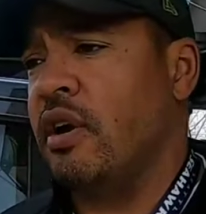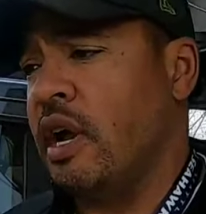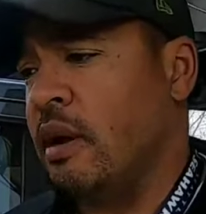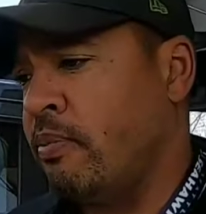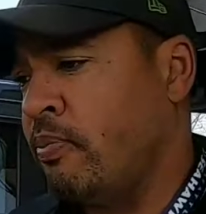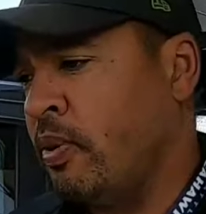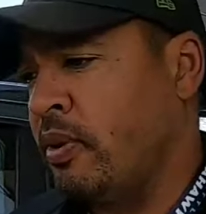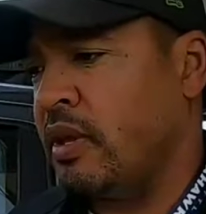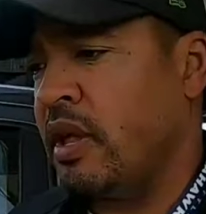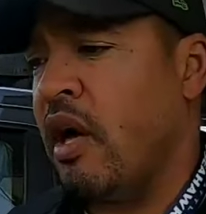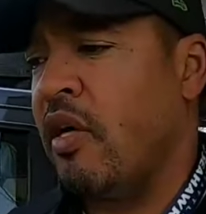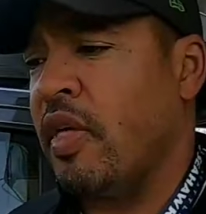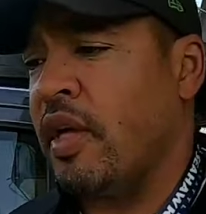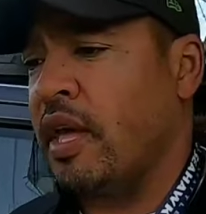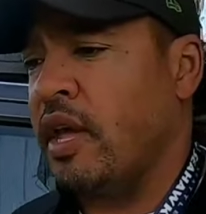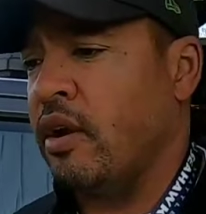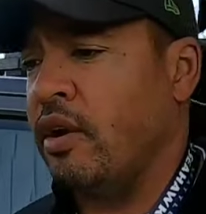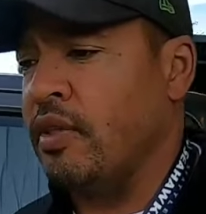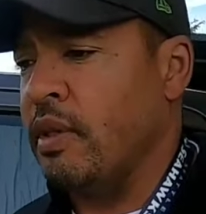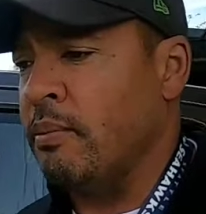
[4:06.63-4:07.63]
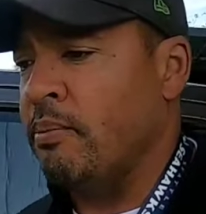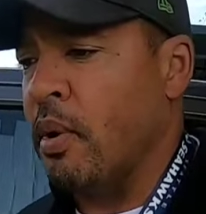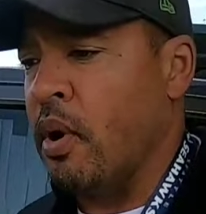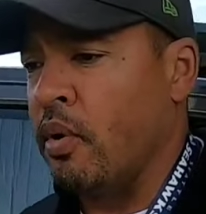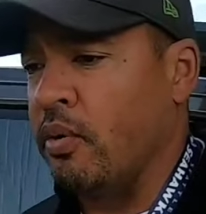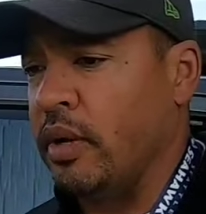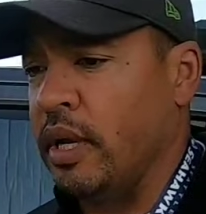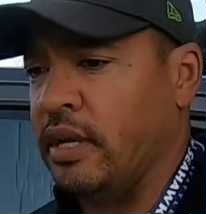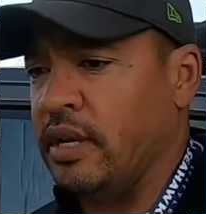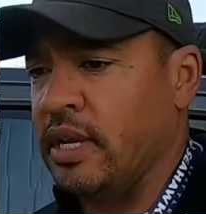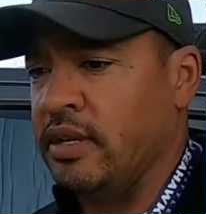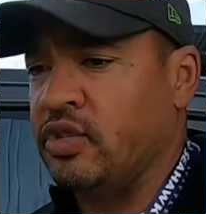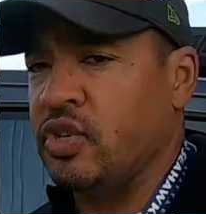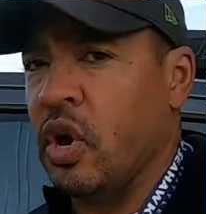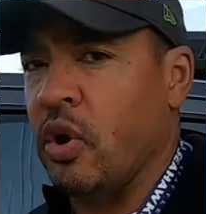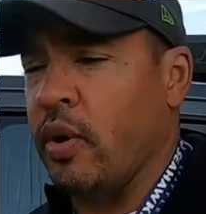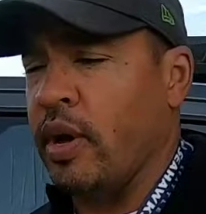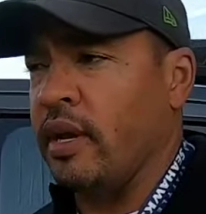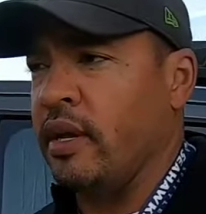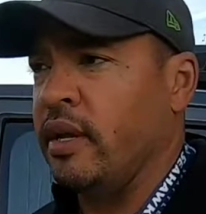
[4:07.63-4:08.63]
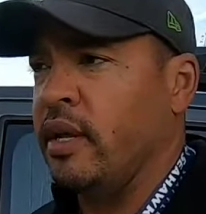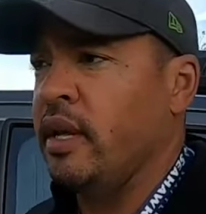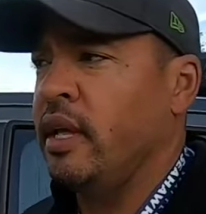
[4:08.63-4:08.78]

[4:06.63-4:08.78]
I could put all that gear in the boat and then tow it.